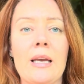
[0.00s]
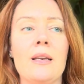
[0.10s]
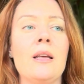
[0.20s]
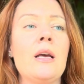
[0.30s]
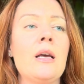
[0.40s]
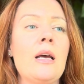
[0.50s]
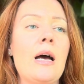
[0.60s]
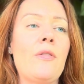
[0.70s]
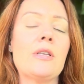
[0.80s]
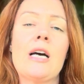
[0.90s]
And
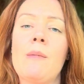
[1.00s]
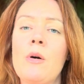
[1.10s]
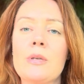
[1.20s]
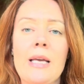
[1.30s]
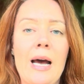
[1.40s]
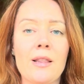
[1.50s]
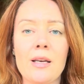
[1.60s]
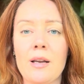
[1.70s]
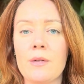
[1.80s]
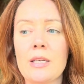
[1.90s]
at the time I was
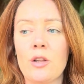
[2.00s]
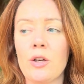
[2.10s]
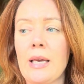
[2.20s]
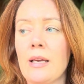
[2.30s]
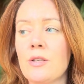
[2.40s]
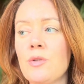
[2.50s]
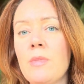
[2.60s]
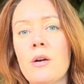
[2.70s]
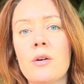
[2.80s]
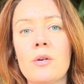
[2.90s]
Catholic and I was like looking into
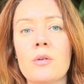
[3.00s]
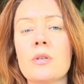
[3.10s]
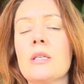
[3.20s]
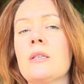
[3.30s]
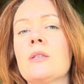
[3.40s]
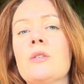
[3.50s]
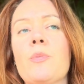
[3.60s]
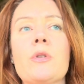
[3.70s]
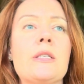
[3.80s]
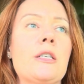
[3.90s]
miracles and
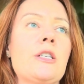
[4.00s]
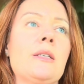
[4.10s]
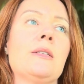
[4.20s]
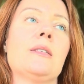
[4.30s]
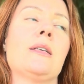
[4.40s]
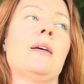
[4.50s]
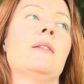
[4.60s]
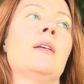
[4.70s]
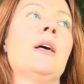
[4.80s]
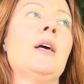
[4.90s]
superstitions
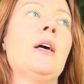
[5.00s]
and